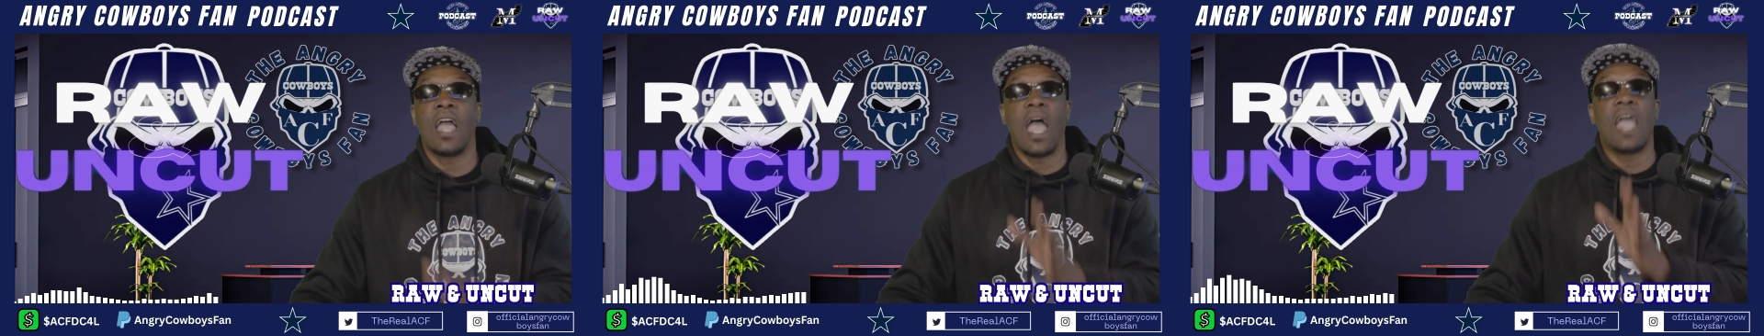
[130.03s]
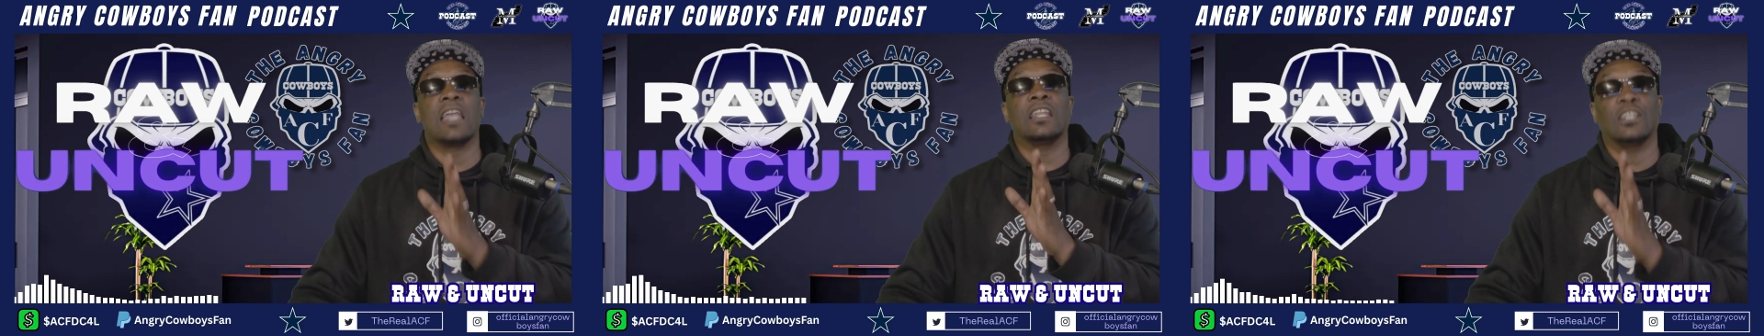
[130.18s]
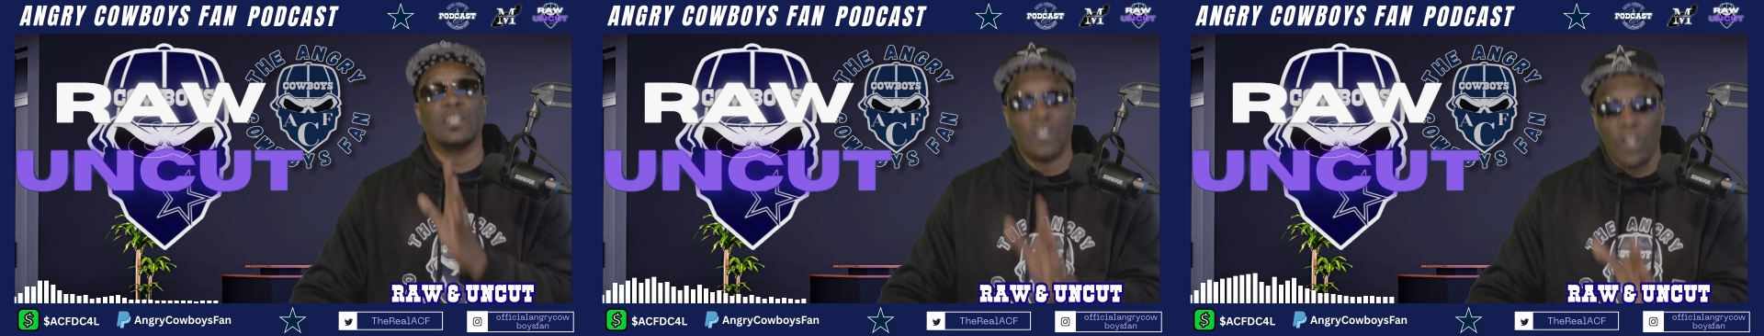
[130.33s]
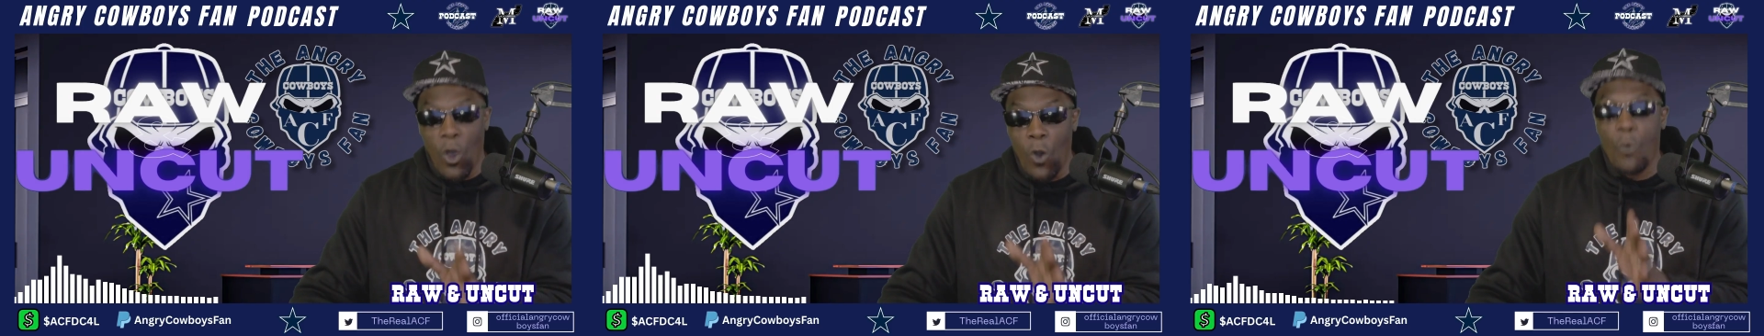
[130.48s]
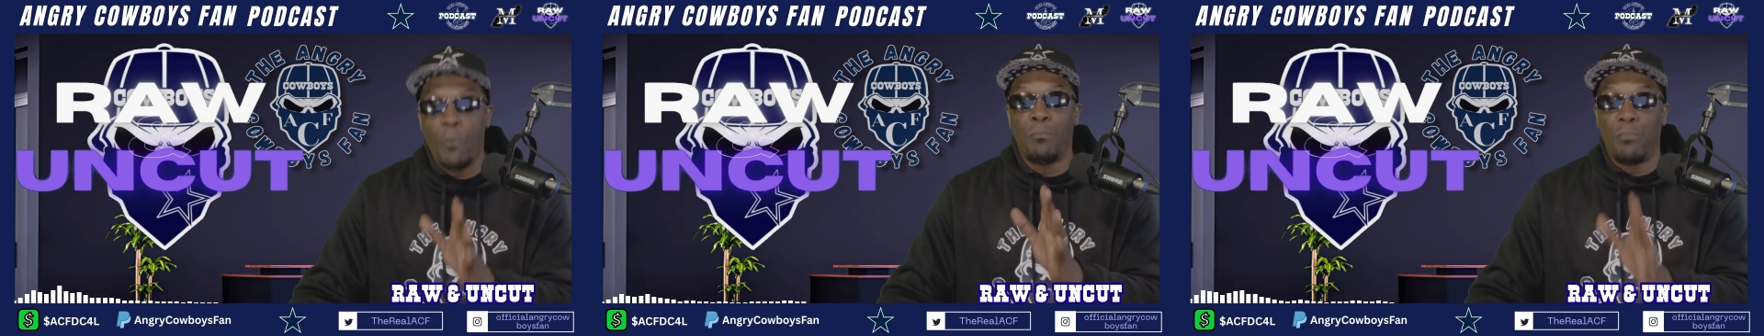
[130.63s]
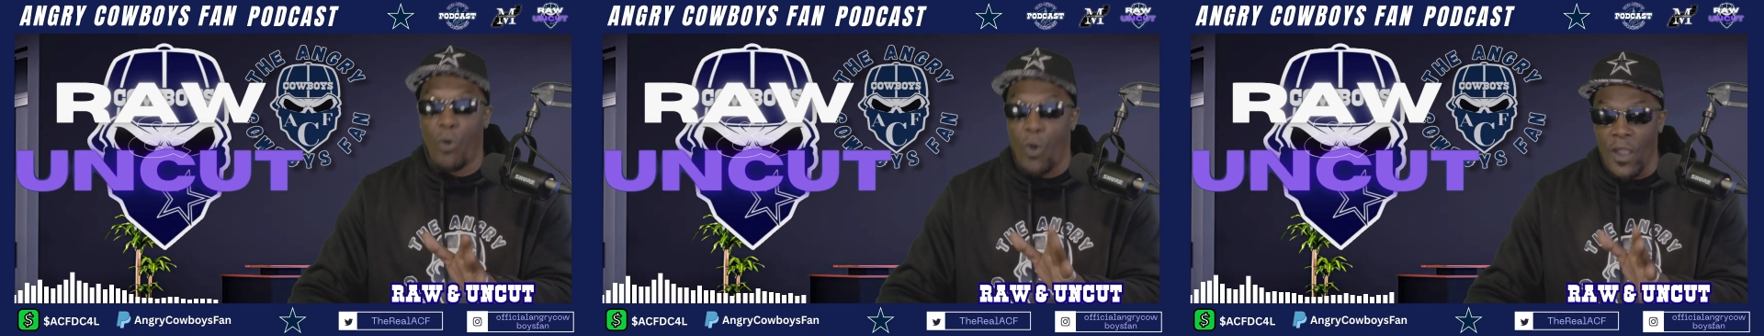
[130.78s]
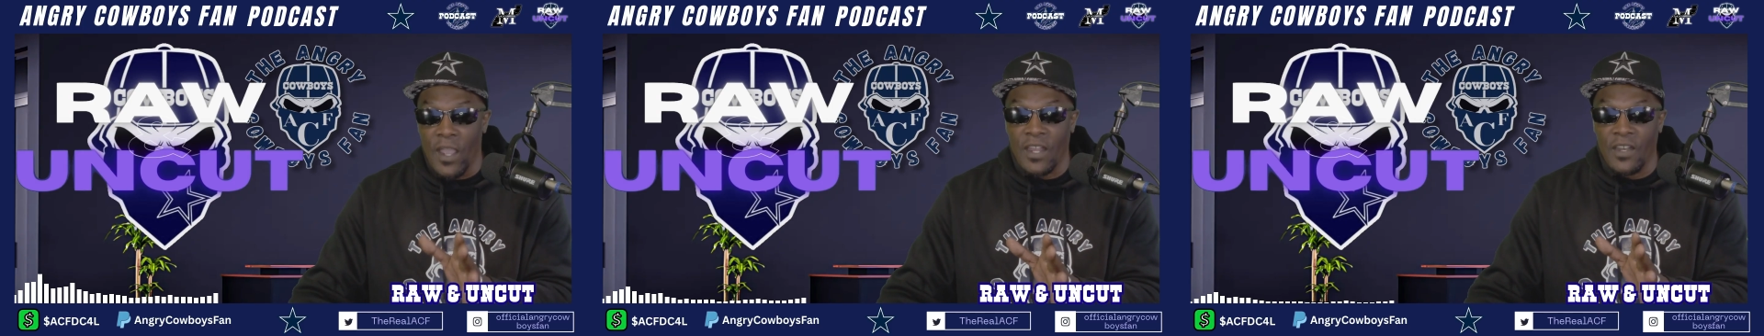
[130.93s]
a low
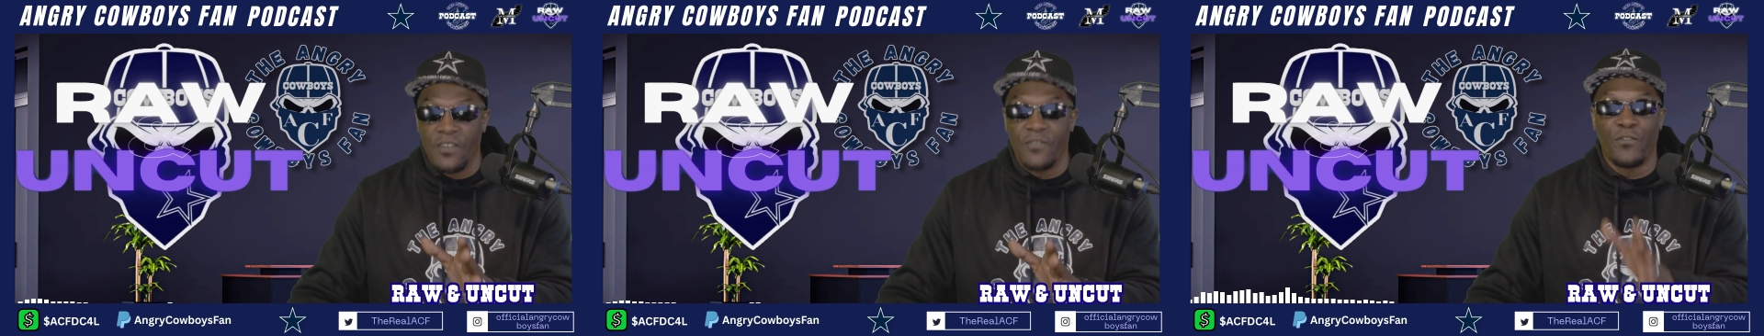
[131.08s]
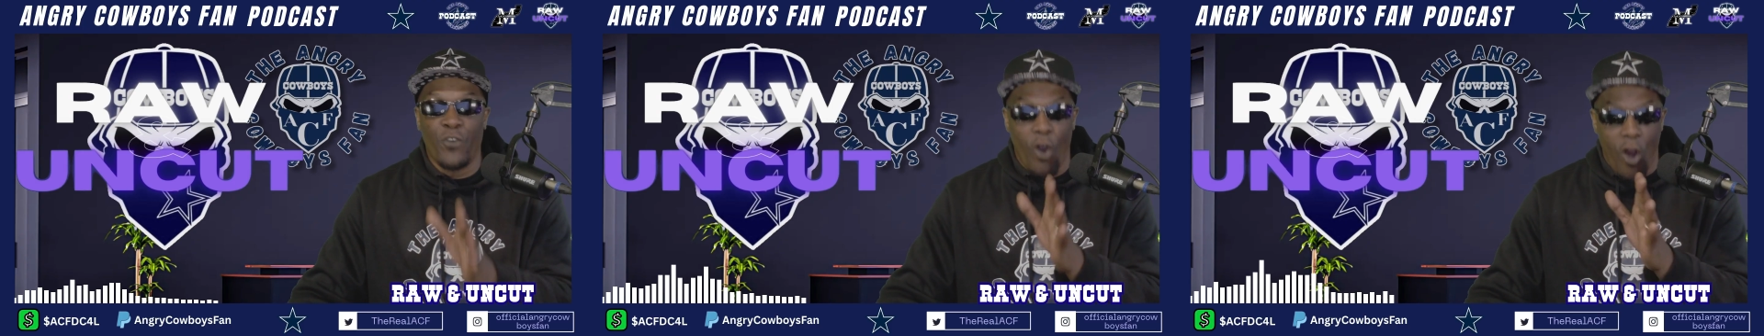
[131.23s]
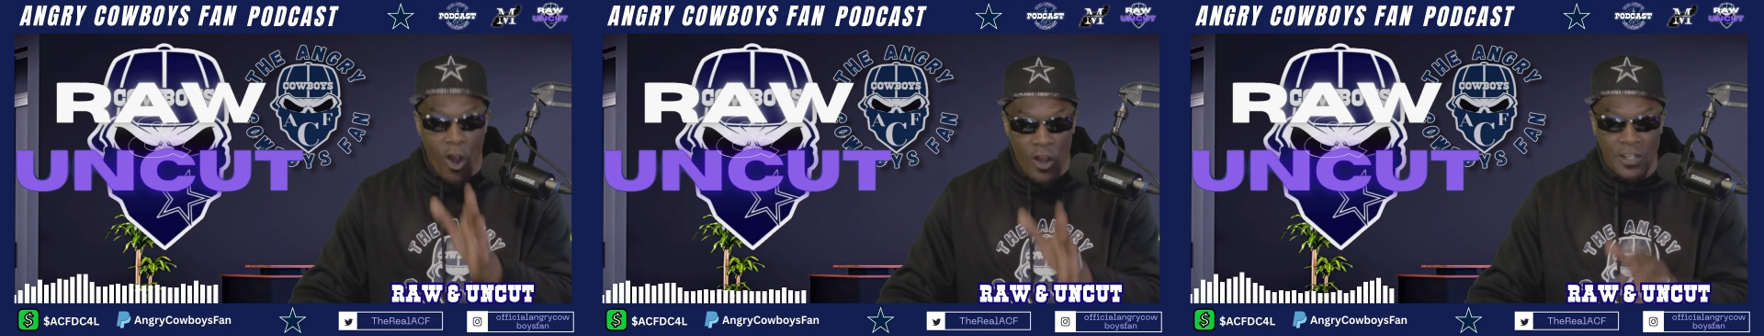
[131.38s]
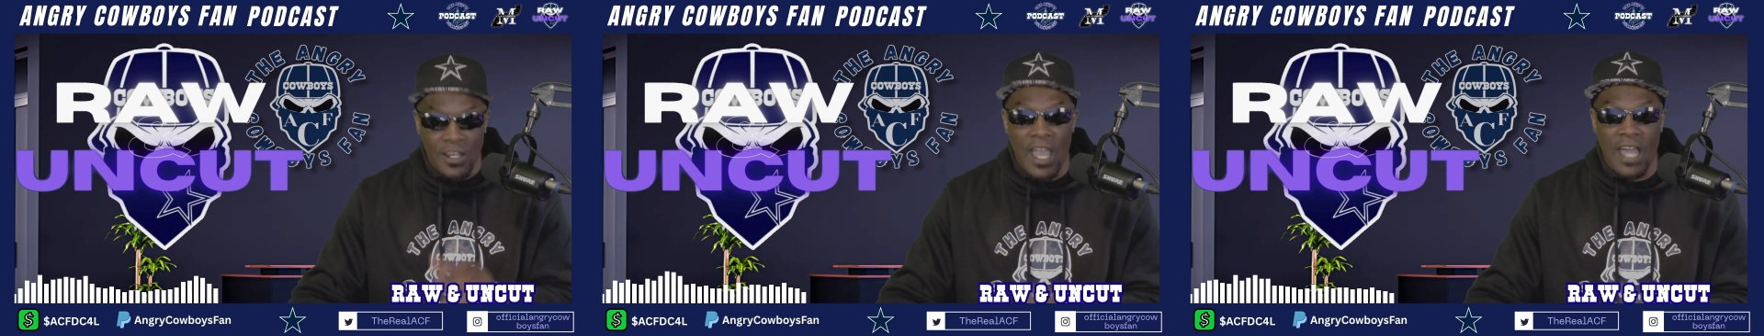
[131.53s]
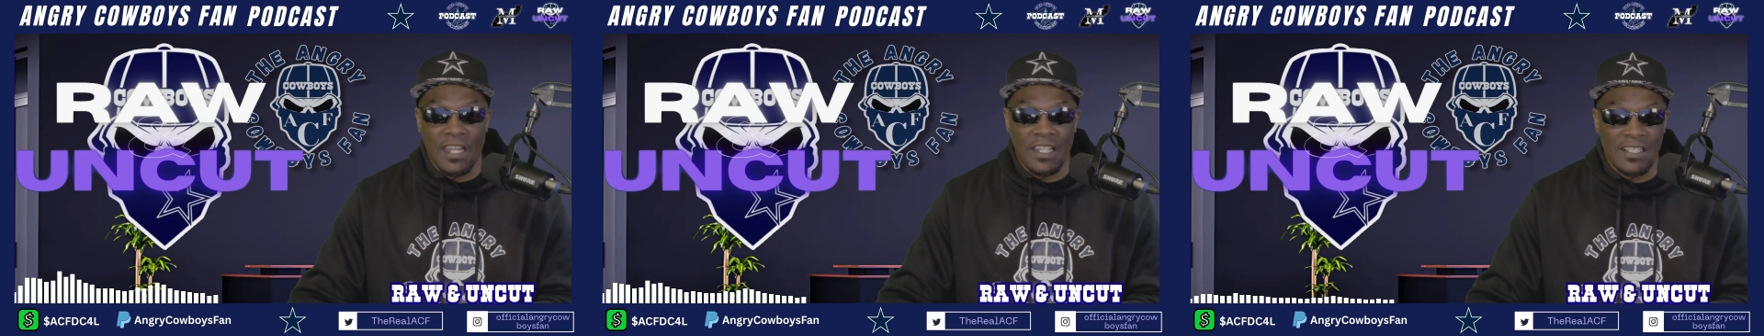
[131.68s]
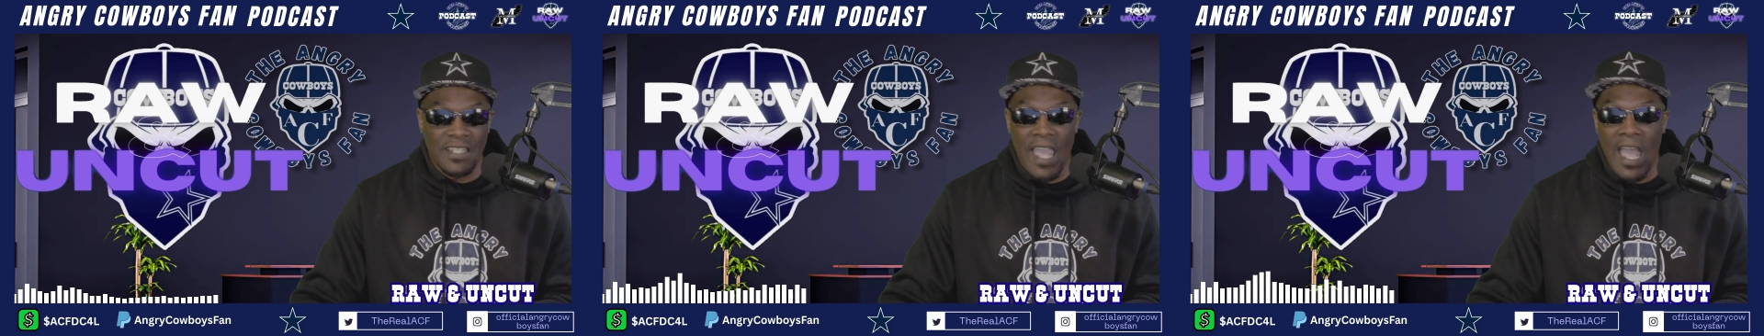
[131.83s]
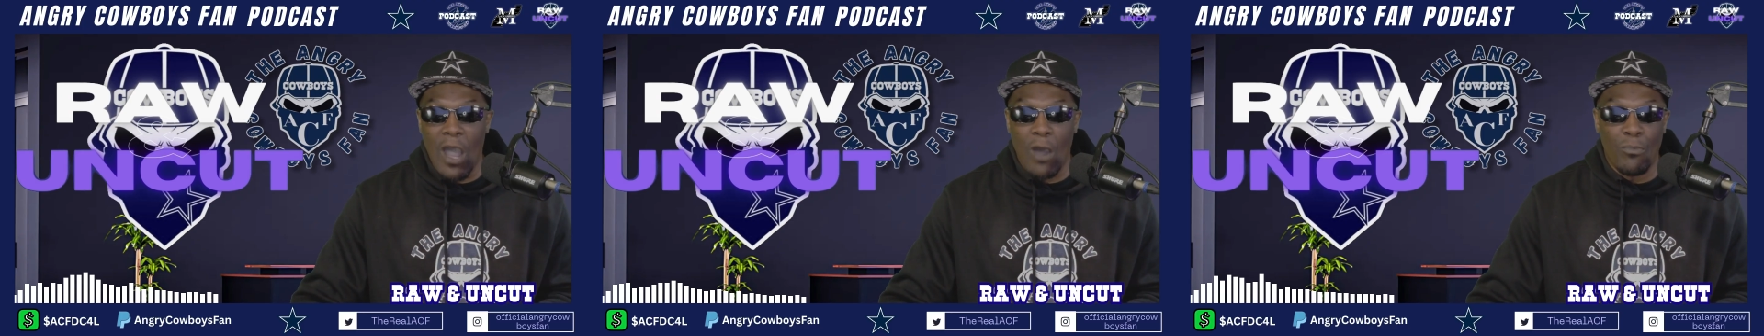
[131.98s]
point for our Dallas
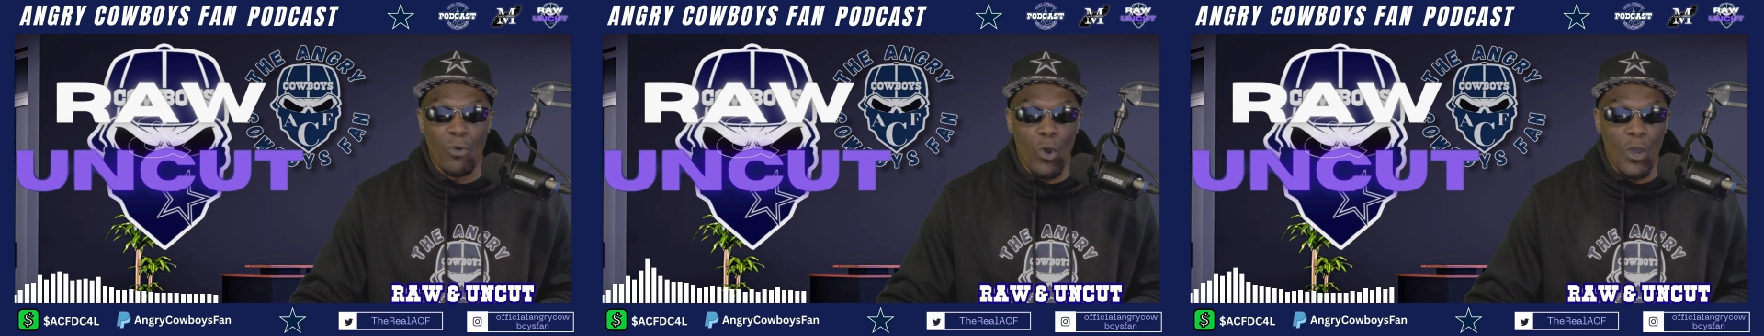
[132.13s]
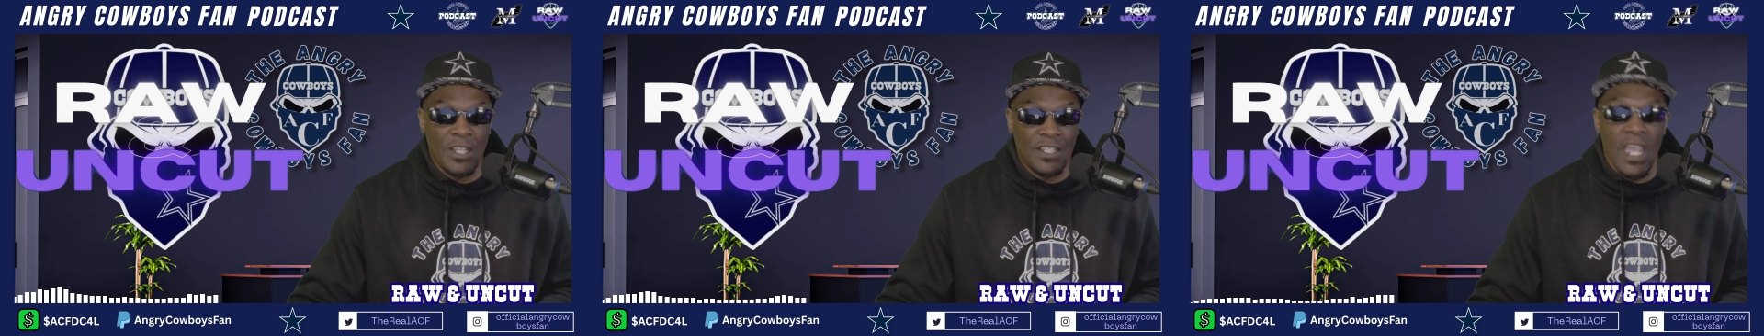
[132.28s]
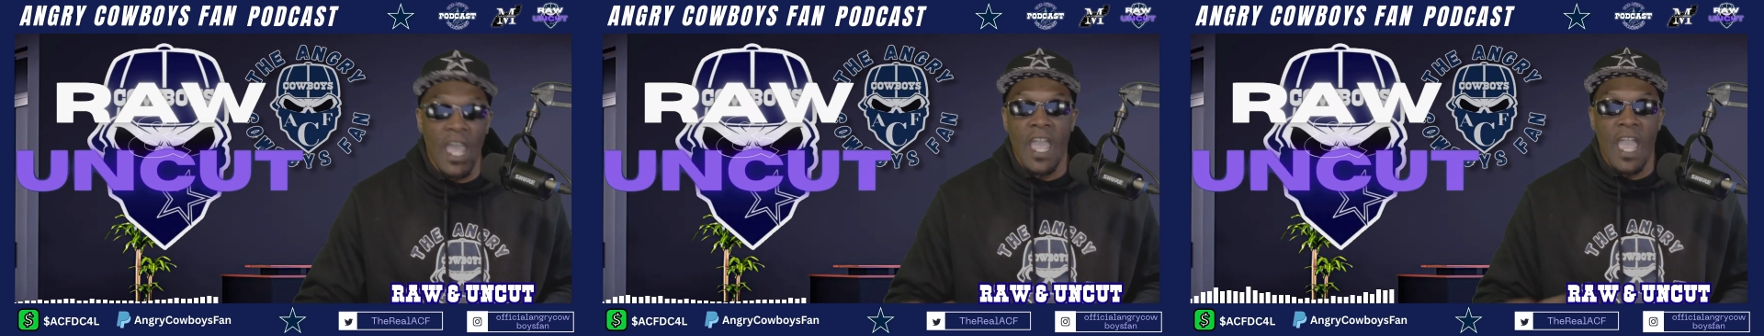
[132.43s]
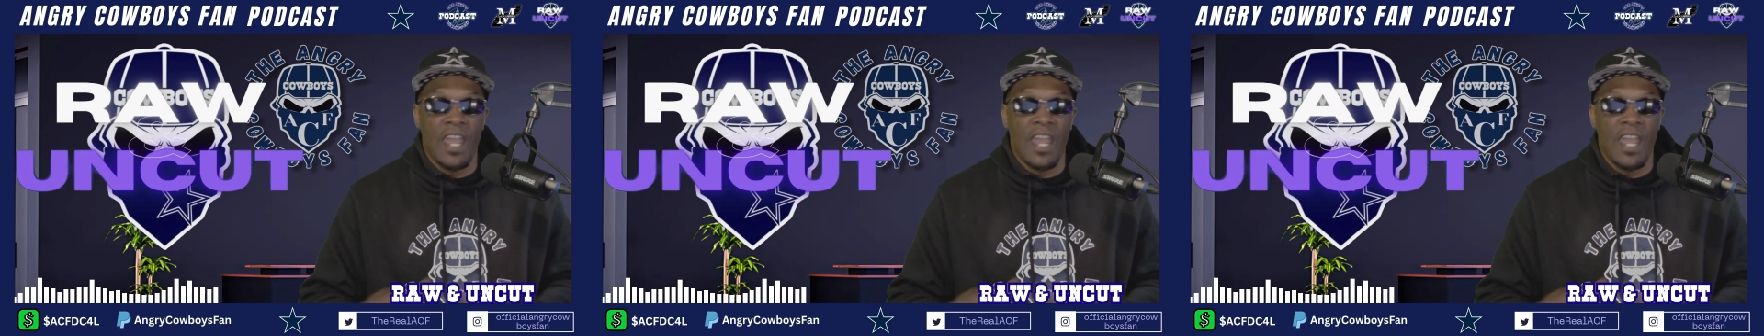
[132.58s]
Cowboys,